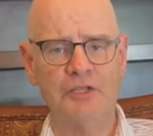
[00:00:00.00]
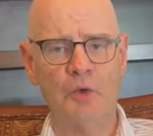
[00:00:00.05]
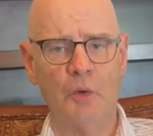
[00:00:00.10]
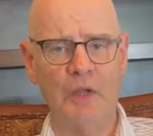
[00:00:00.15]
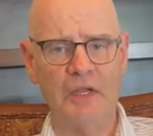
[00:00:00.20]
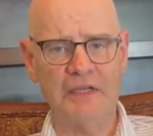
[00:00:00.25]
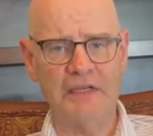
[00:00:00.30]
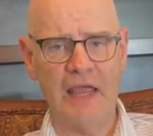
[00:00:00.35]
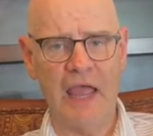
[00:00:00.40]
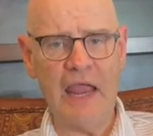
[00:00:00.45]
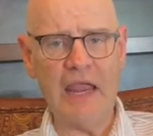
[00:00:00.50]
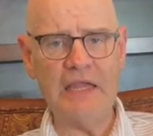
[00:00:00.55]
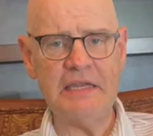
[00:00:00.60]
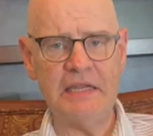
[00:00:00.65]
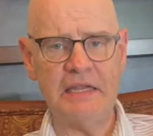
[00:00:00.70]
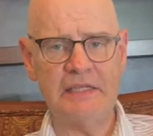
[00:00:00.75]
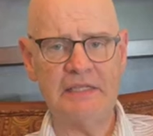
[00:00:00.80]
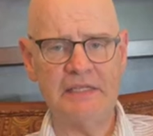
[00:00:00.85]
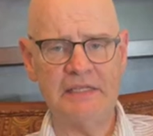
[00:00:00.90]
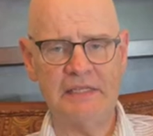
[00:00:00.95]
so a date
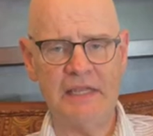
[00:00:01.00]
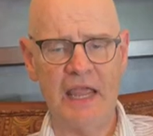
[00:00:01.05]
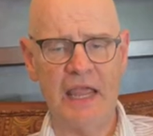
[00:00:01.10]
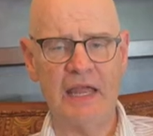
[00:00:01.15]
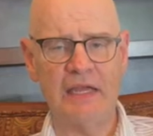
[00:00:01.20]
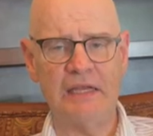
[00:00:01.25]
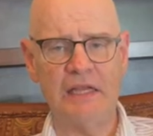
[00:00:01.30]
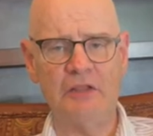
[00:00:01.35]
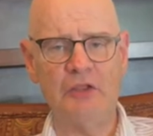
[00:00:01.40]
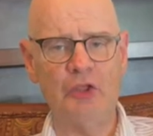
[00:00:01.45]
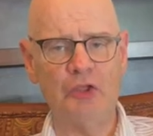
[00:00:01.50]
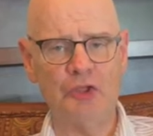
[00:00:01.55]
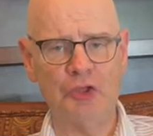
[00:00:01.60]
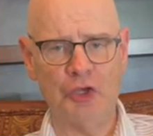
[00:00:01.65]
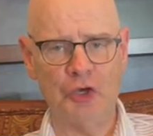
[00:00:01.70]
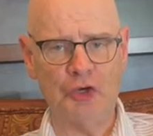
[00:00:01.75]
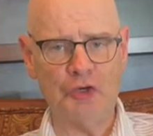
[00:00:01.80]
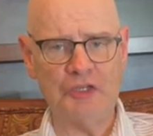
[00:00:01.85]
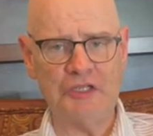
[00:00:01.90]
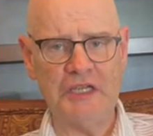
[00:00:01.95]
is set in the
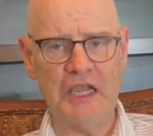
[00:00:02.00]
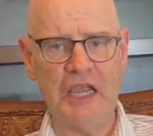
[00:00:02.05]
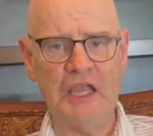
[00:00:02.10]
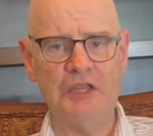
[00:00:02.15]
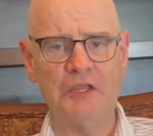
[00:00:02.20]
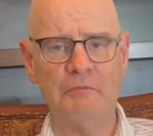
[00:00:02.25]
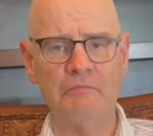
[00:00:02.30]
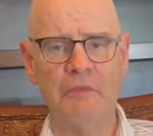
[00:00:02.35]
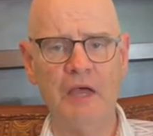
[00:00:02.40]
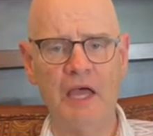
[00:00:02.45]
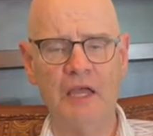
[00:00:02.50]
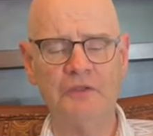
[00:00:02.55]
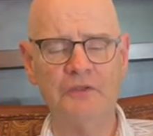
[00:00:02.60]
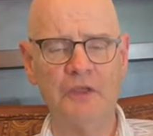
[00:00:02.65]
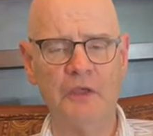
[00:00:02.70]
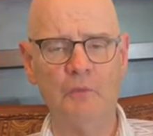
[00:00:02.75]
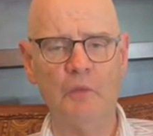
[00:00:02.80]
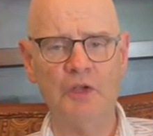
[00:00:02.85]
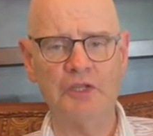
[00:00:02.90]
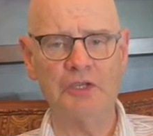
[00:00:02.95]
13th month
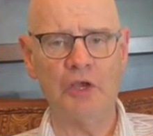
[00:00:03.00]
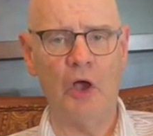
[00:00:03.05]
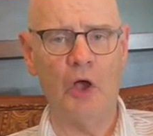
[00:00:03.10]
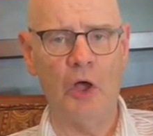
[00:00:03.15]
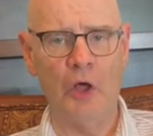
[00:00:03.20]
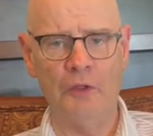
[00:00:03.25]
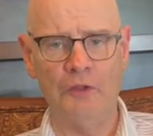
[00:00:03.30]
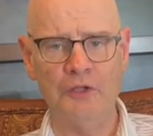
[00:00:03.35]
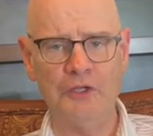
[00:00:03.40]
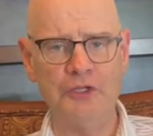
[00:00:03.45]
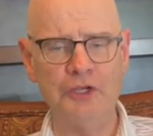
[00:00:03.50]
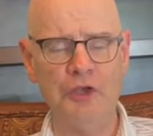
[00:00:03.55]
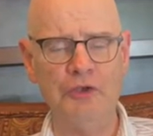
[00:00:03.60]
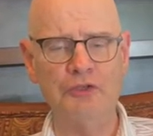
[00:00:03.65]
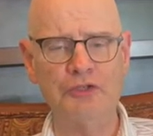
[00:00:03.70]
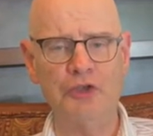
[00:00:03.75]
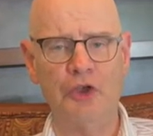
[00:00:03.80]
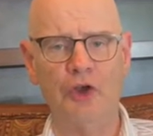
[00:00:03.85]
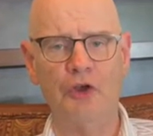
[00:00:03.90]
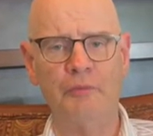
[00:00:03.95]
in which all the
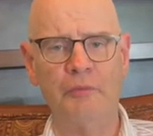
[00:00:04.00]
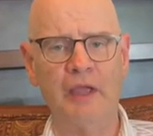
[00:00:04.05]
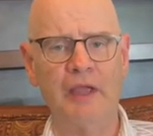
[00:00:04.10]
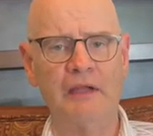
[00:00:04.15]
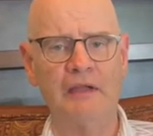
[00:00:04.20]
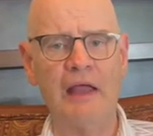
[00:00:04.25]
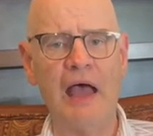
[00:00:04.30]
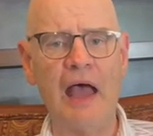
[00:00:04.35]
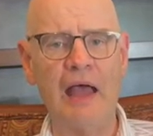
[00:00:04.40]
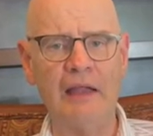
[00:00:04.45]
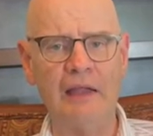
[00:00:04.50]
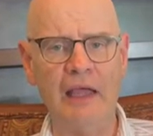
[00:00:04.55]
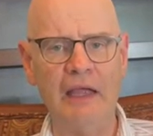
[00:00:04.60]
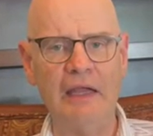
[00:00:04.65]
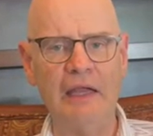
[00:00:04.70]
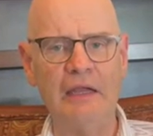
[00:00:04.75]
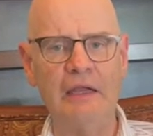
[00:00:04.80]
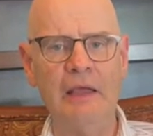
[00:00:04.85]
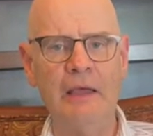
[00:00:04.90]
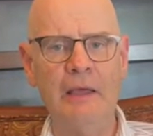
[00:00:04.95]
Jews are going to be
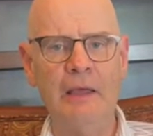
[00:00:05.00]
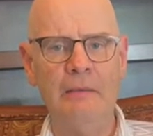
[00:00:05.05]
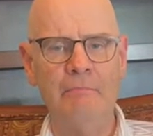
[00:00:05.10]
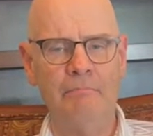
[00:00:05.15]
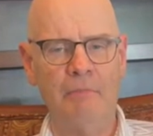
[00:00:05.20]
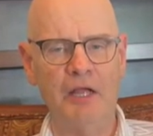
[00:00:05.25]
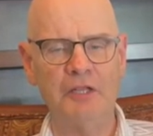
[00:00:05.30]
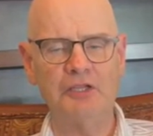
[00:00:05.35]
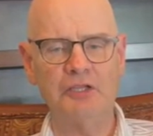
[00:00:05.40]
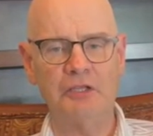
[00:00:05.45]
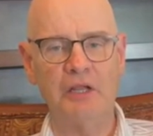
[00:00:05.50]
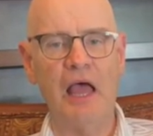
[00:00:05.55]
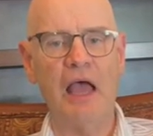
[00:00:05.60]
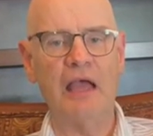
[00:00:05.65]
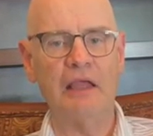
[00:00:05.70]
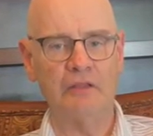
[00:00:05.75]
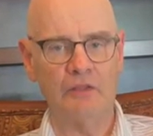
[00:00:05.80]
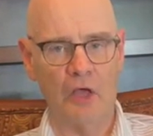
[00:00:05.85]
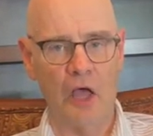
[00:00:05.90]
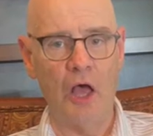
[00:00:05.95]
annihilated, much
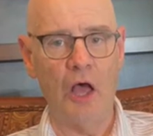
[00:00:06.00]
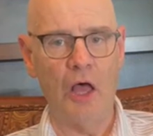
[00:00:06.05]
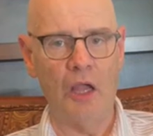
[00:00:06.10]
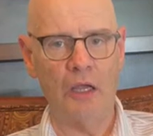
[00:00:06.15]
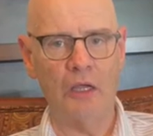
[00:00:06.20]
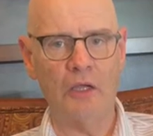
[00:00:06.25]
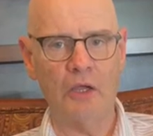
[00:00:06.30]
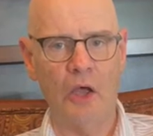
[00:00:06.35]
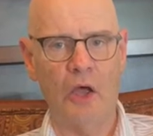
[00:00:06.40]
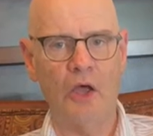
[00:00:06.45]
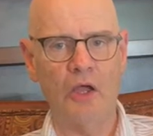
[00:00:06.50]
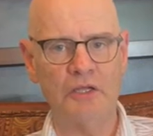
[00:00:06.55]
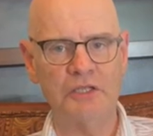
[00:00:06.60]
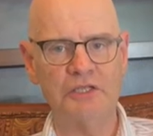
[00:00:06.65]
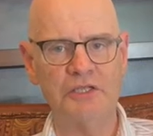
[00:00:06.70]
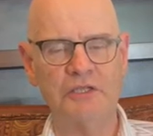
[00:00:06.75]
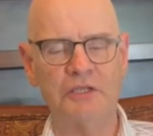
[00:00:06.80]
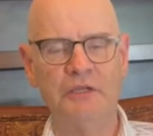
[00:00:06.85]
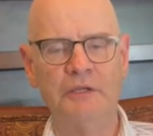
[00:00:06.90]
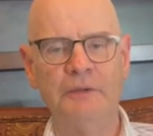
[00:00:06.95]
like the
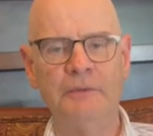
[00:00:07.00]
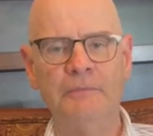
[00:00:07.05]
Holocaust.